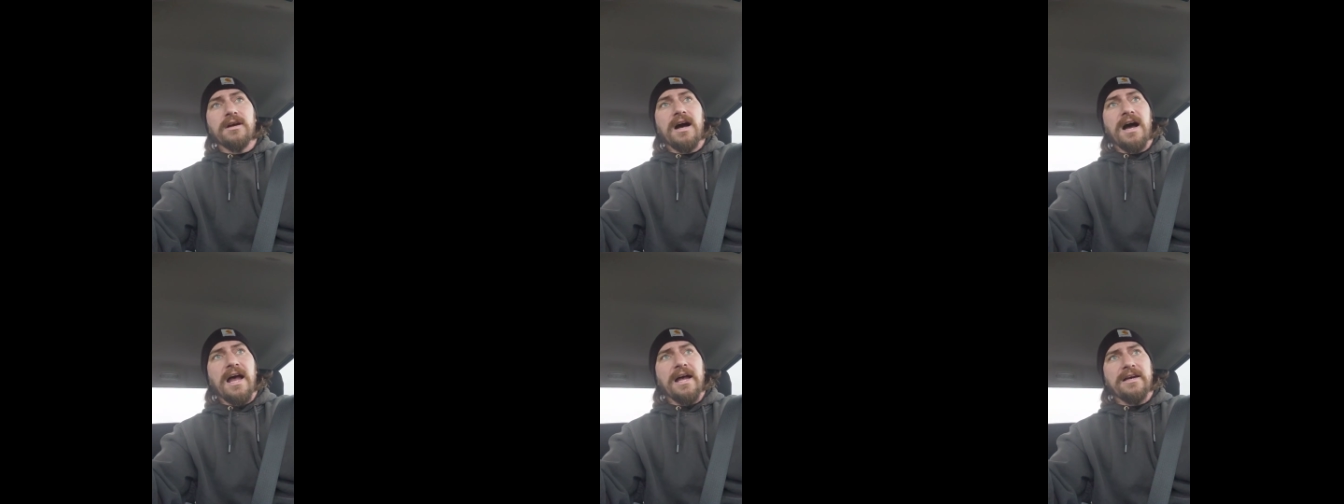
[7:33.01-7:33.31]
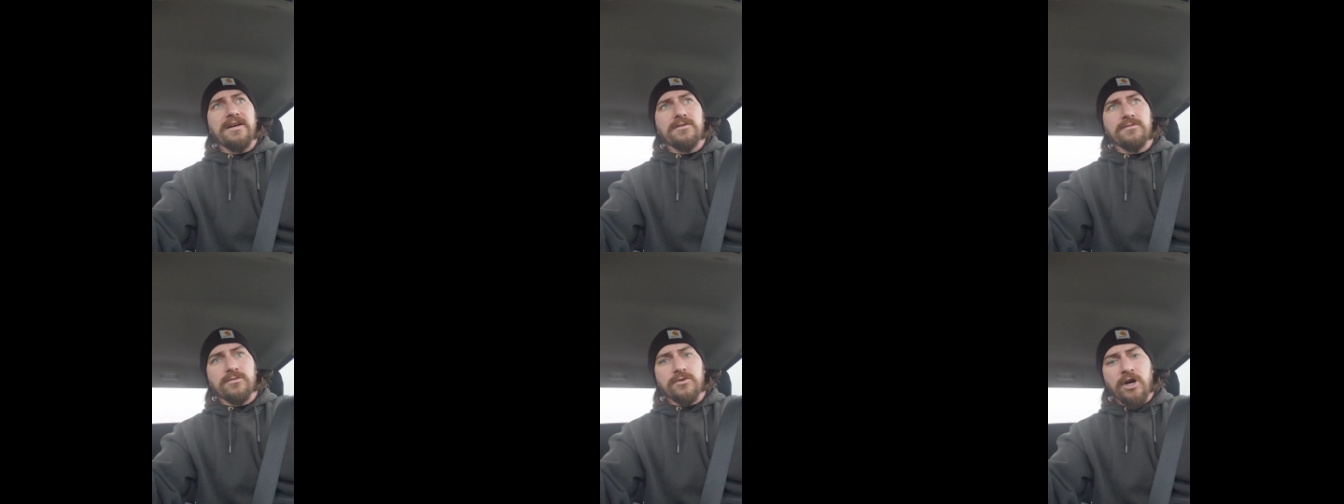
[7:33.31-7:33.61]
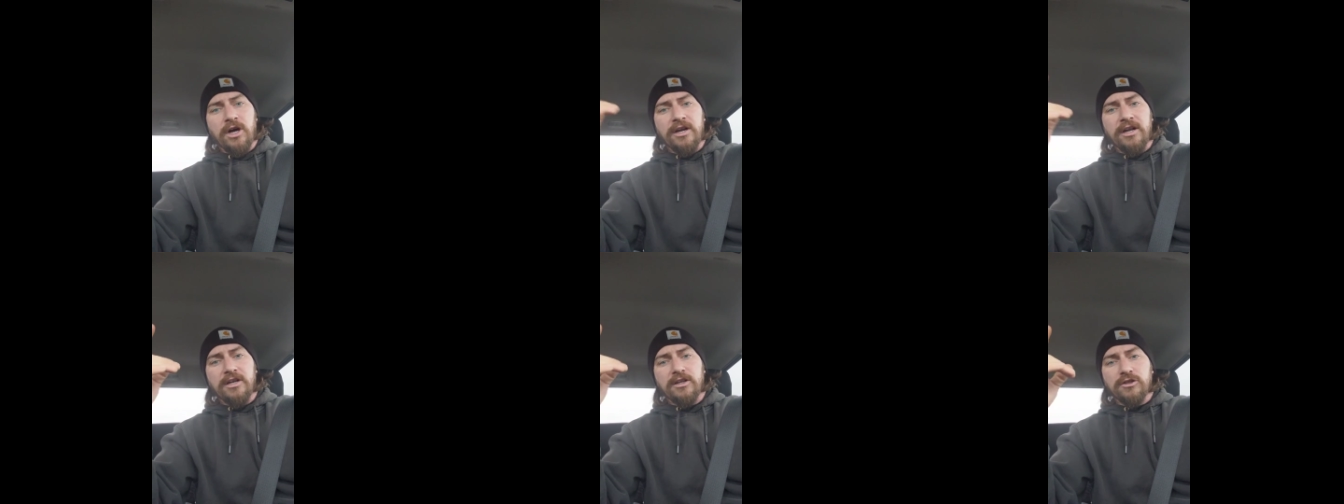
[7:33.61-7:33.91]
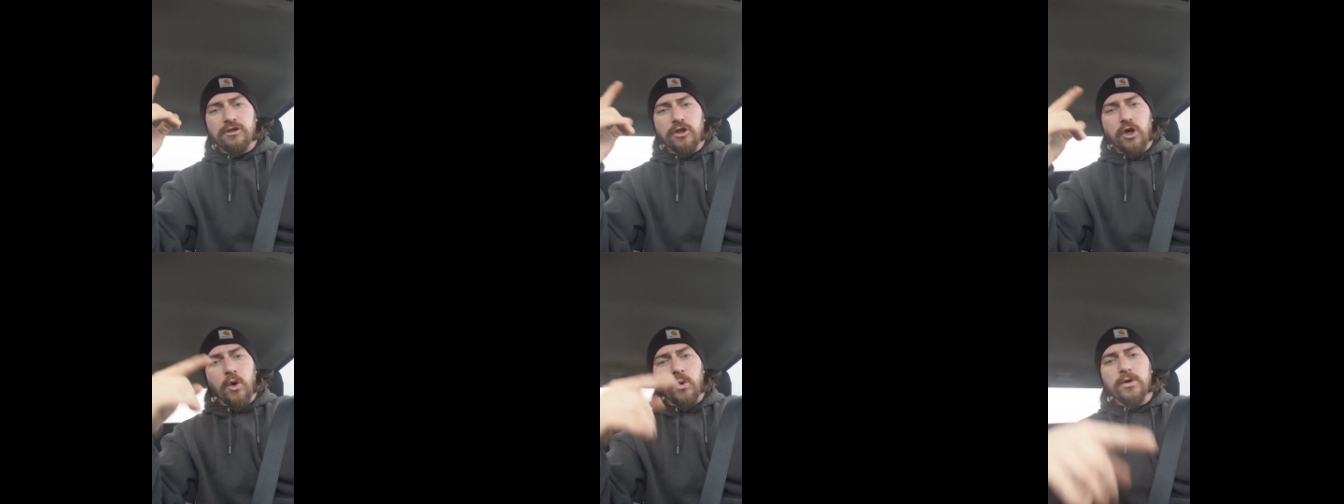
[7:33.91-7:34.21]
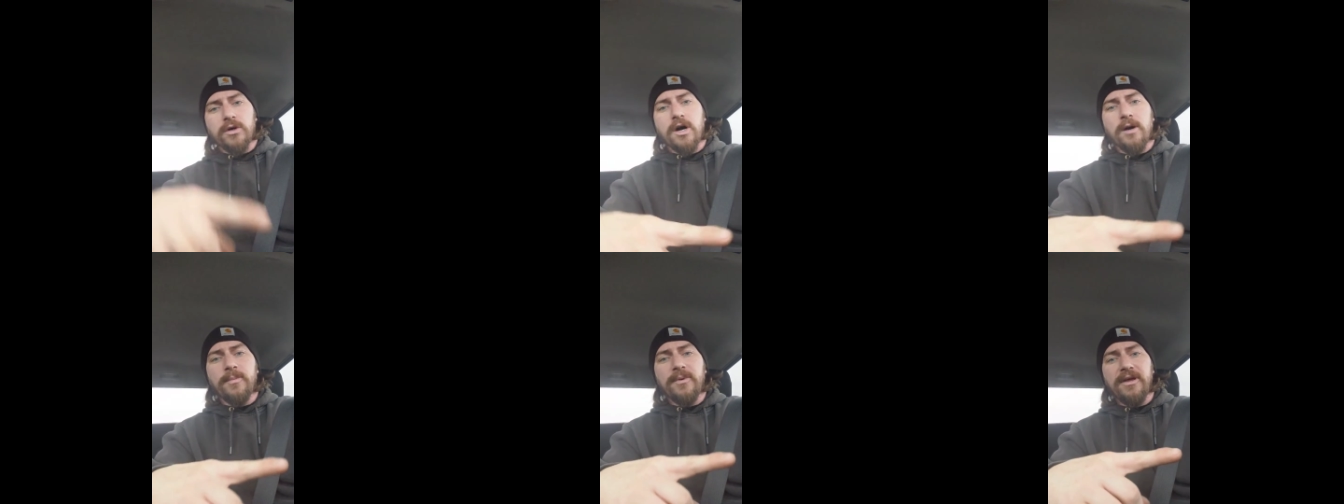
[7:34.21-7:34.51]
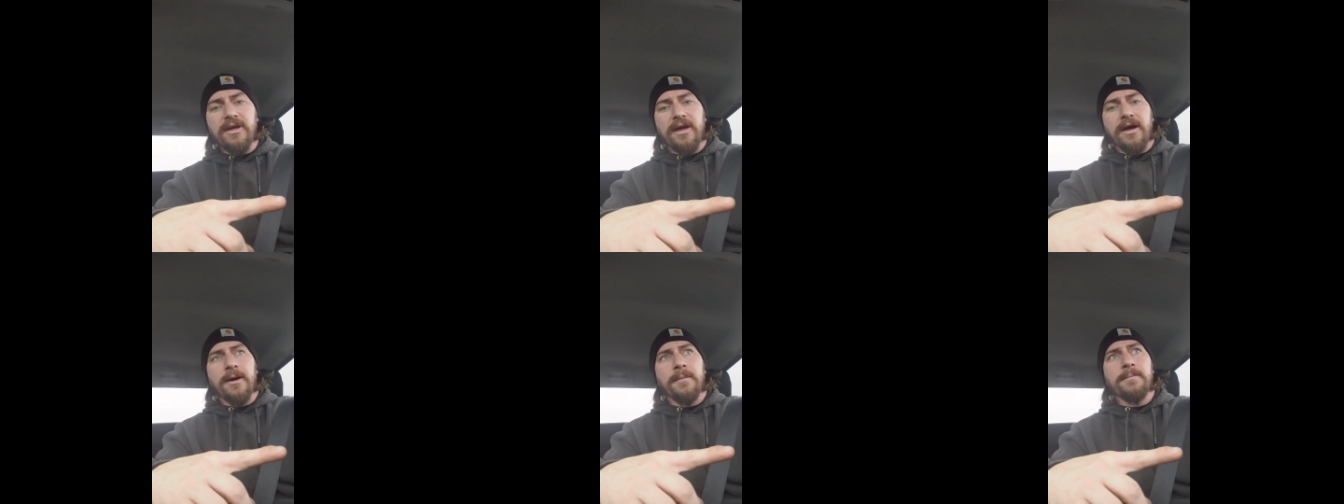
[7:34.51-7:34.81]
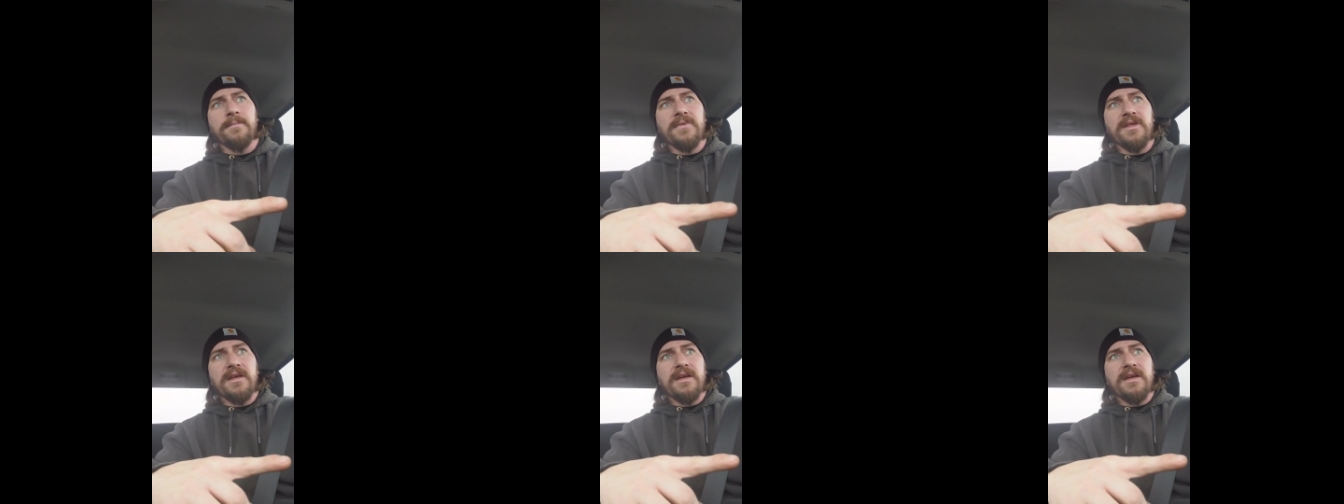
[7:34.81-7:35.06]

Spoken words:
I can run at a lower RPM.